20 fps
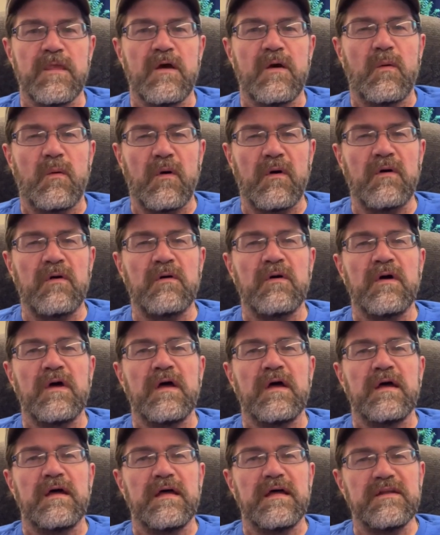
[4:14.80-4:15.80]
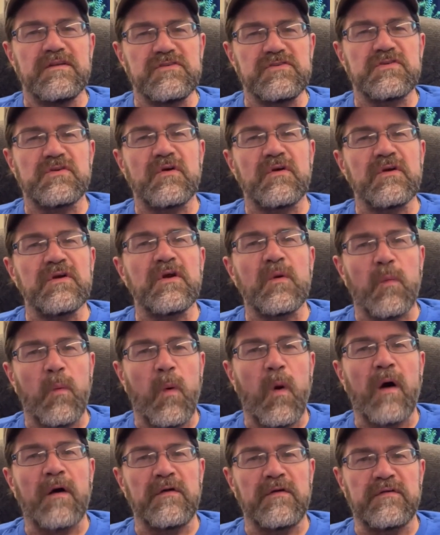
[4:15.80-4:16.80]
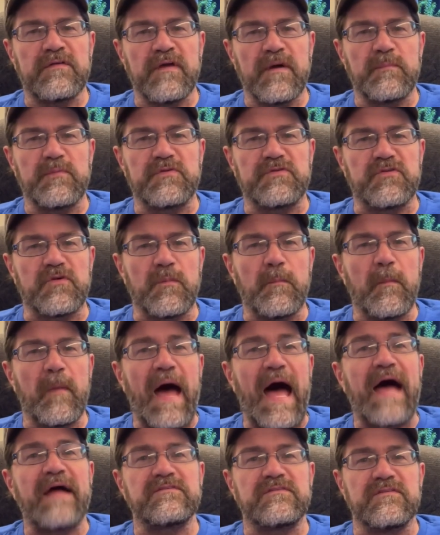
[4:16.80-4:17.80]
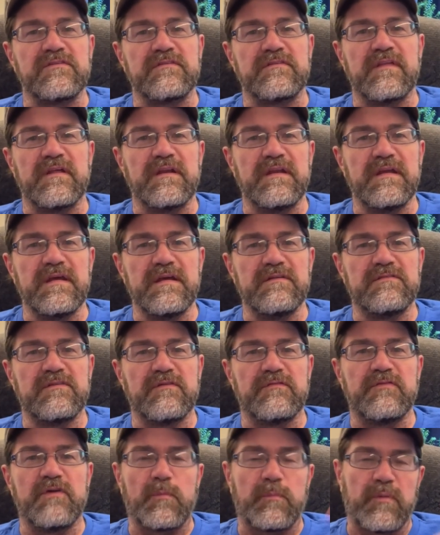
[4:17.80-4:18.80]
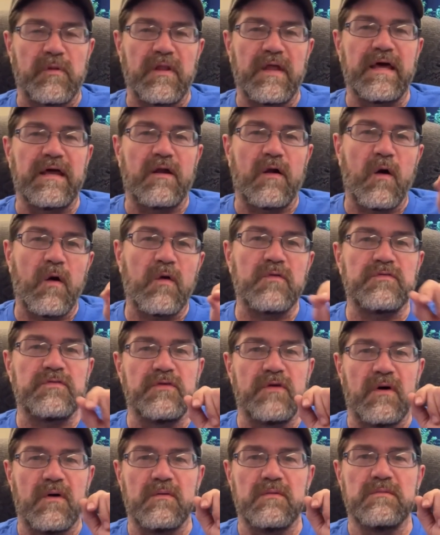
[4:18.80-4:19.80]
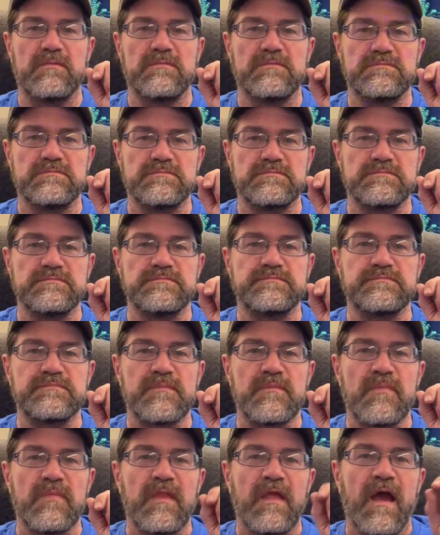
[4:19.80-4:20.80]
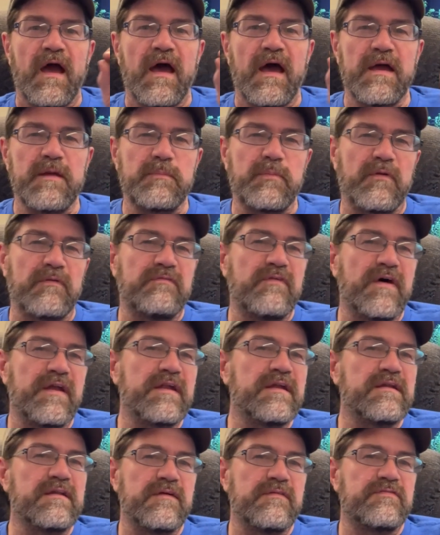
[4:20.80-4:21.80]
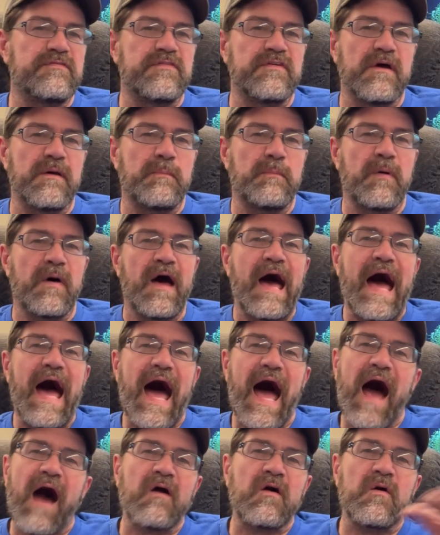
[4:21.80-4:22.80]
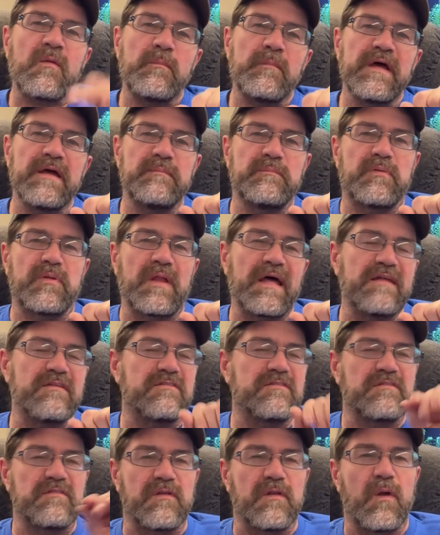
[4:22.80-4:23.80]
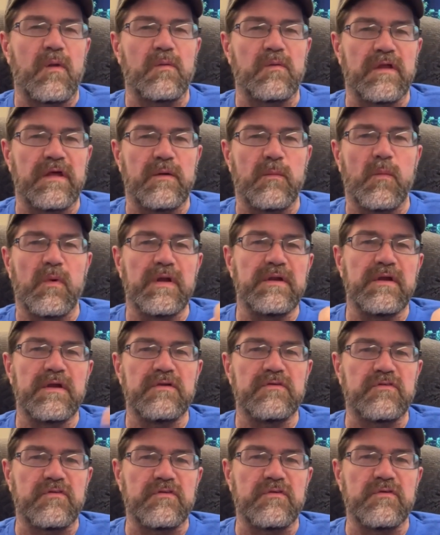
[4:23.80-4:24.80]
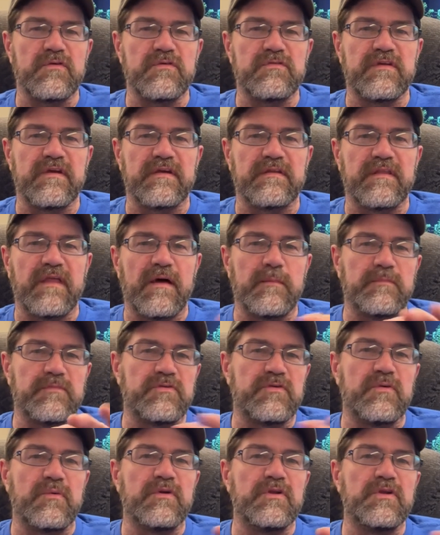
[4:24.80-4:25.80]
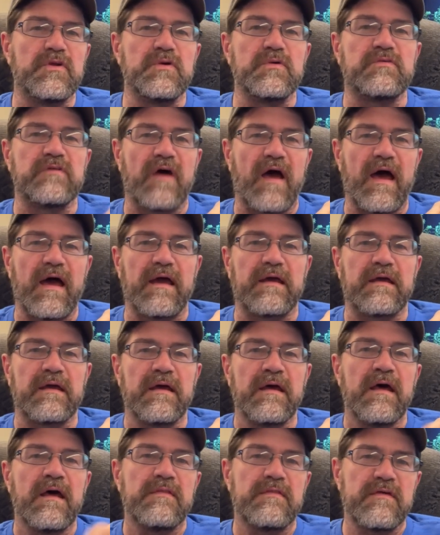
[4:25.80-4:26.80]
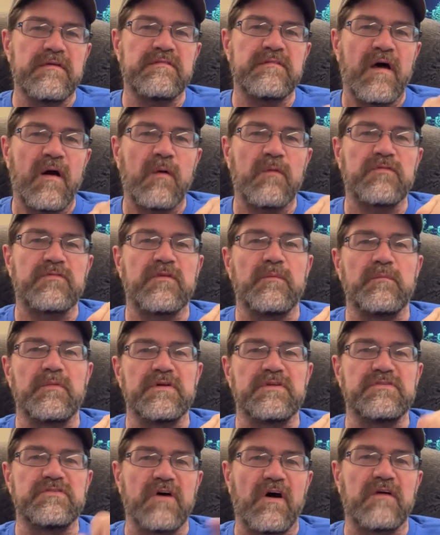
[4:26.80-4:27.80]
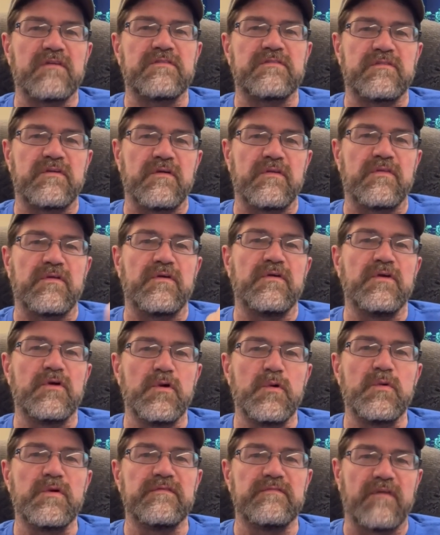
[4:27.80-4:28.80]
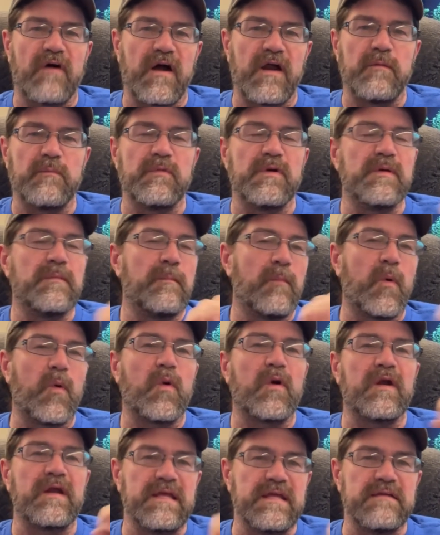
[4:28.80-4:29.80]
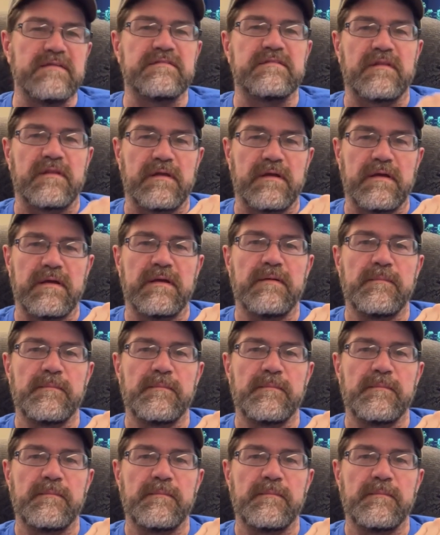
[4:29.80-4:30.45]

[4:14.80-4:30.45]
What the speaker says: Well, ensure your water temperature matches the needs of your plant also. Hey, preventative tip: acclimate plants slowly when introducing them to a new tank. This helps them adjust to their new environment more easily.